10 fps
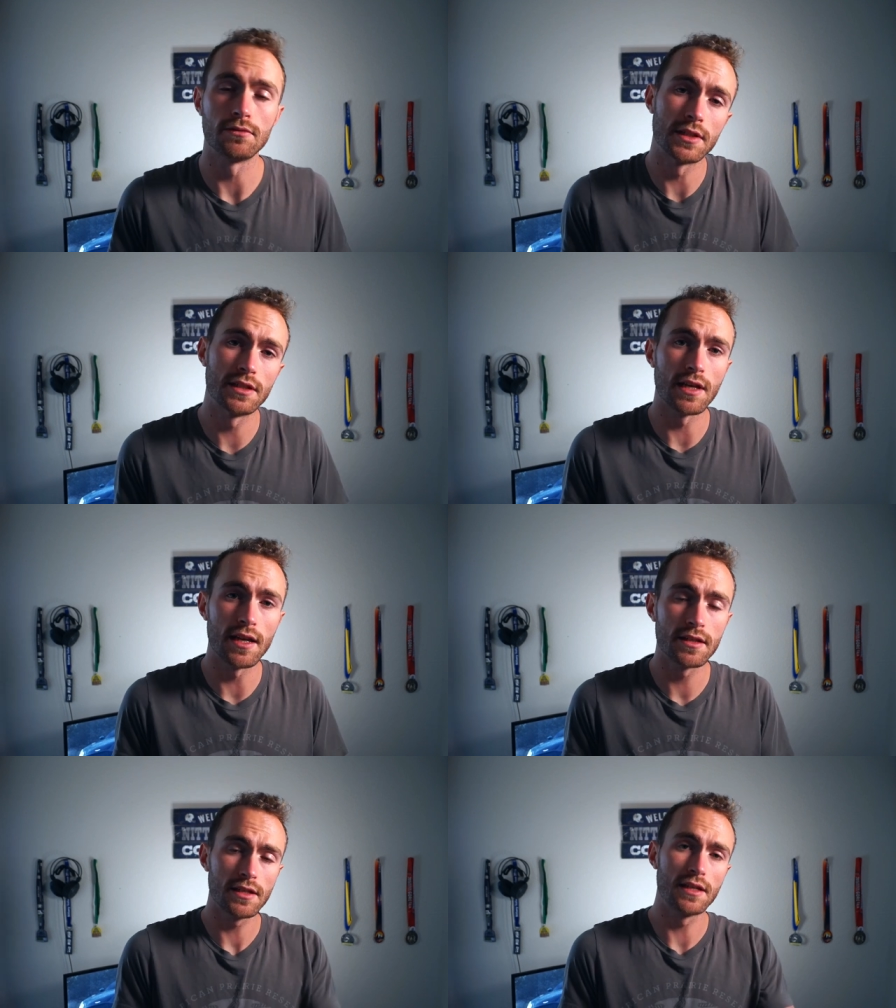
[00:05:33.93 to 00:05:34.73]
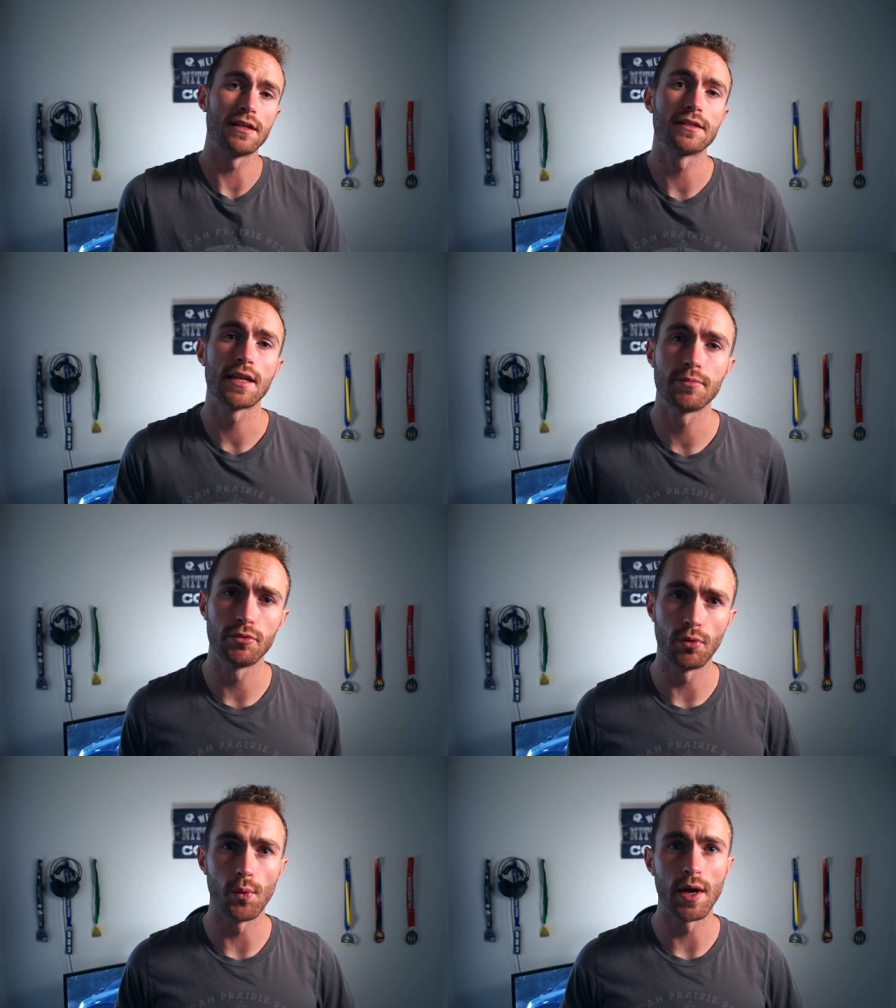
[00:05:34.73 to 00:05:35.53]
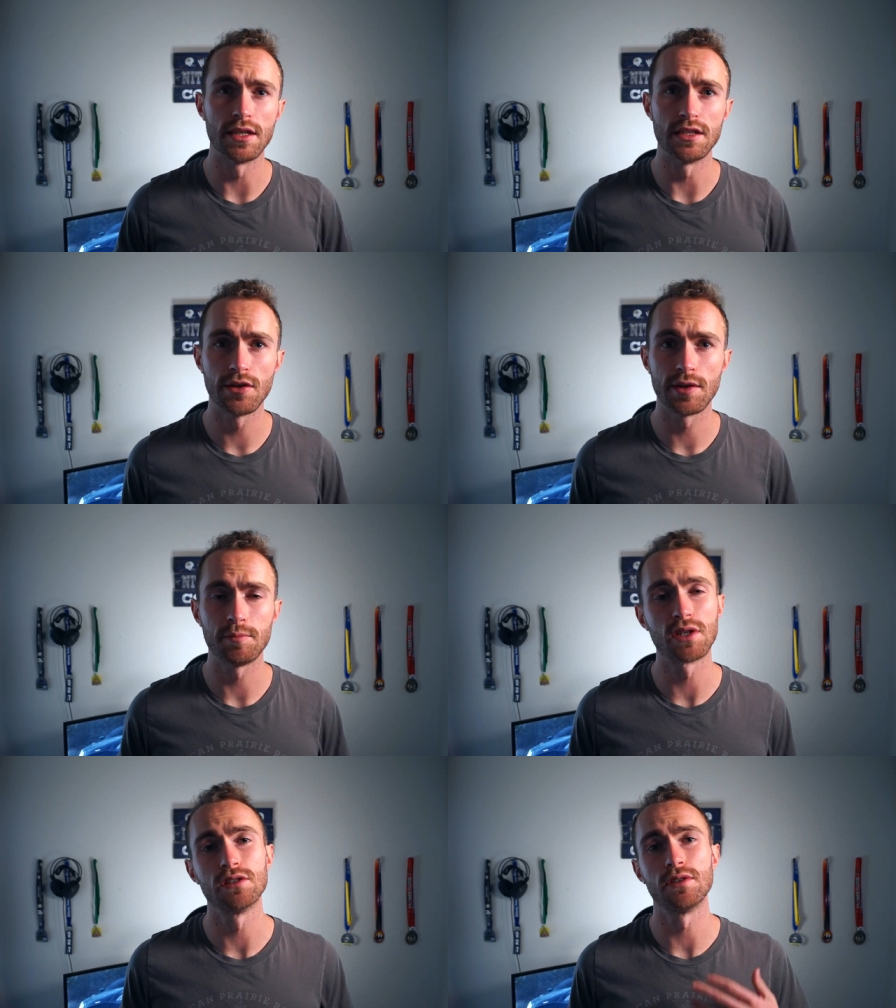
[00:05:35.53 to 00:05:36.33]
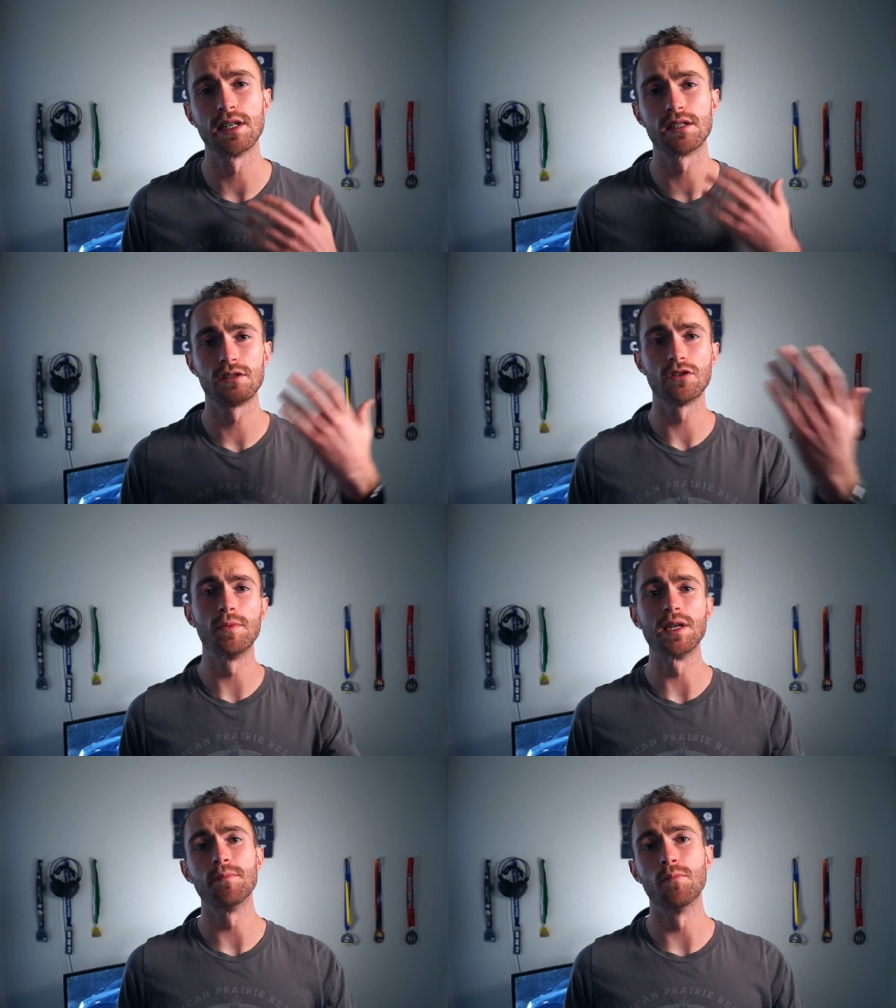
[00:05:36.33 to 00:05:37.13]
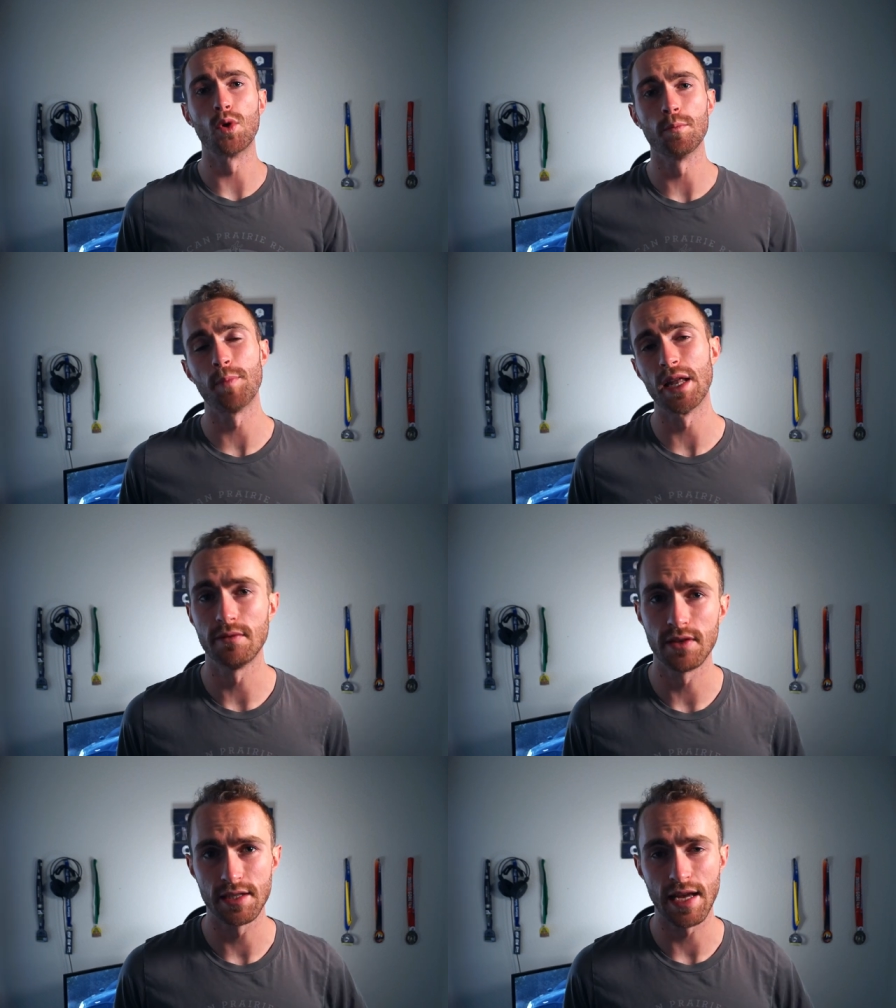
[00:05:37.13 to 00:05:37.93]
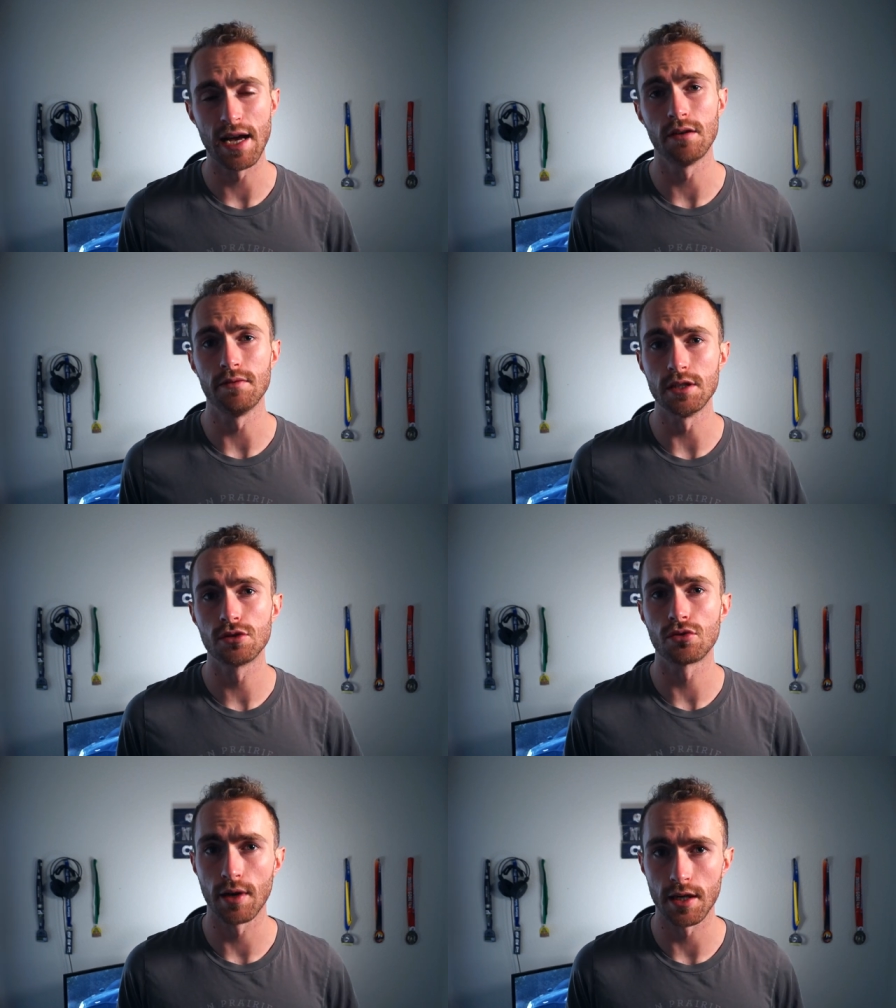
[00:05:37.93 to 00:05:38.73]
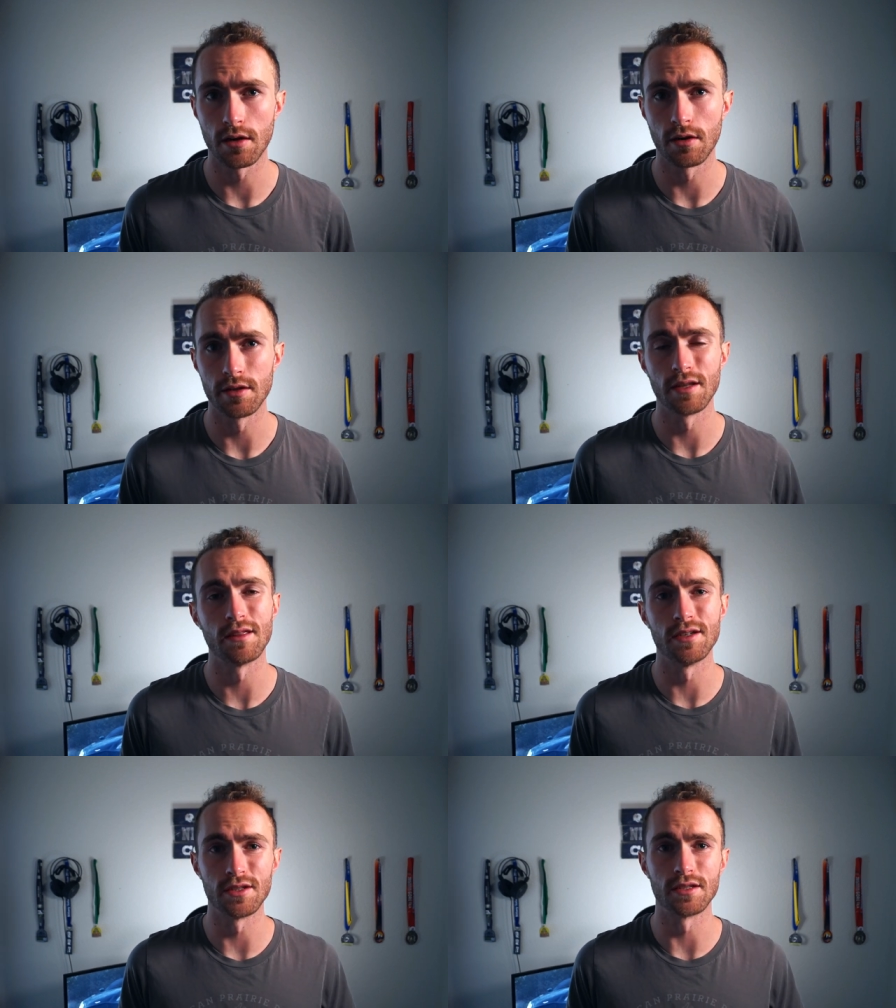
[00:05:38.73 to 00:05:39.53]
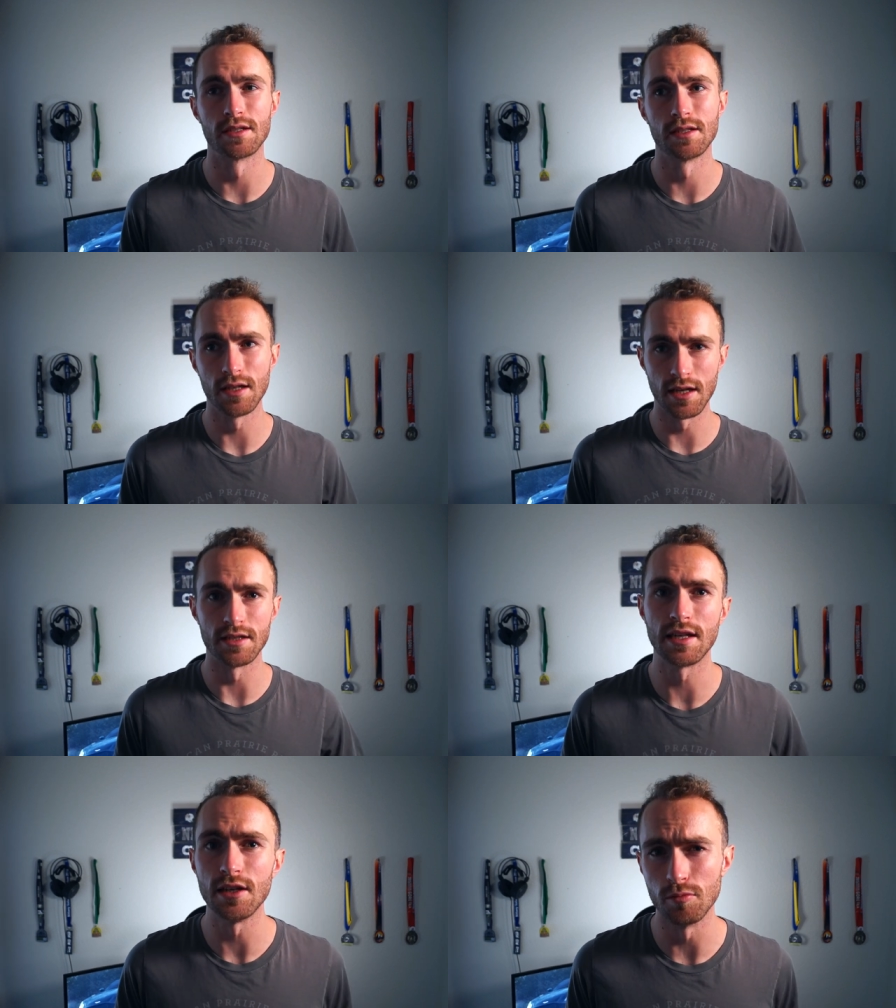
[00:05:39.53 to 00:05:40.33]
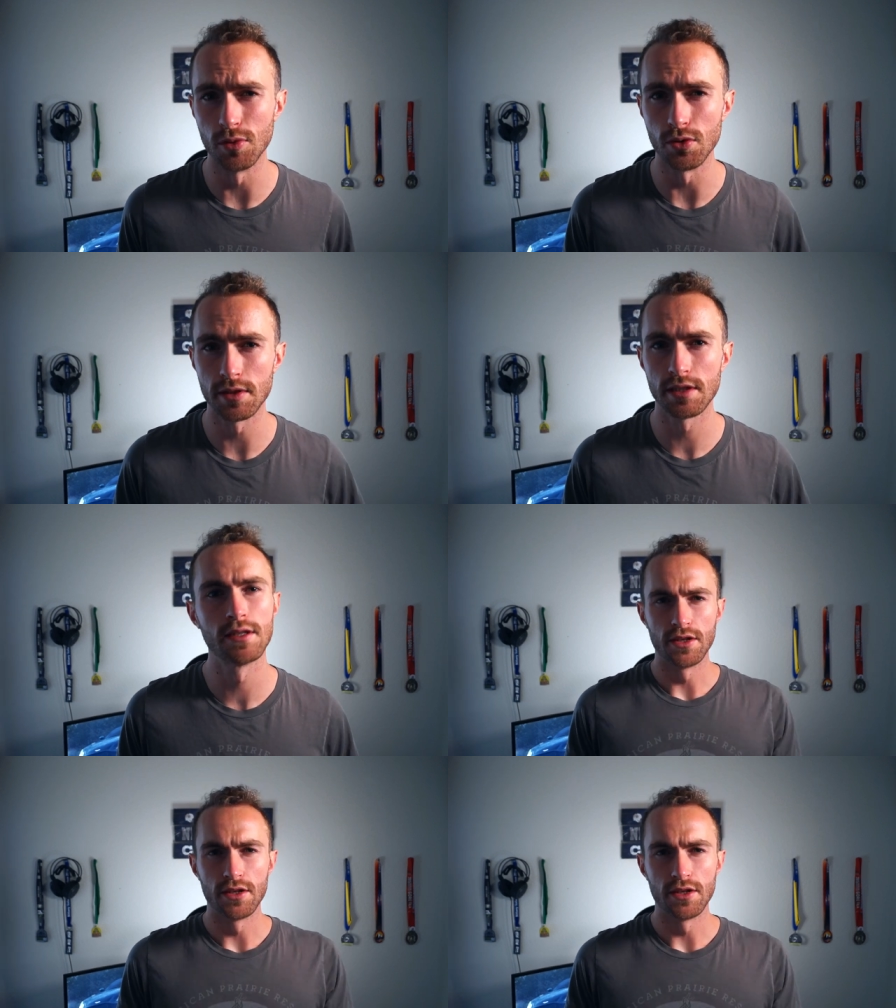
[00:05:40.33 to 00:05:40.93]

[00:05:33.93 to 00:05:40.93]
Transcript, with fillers: which is honestly an acceptable way to do it because you get so many more benefits out of each credit card than just a tier boost.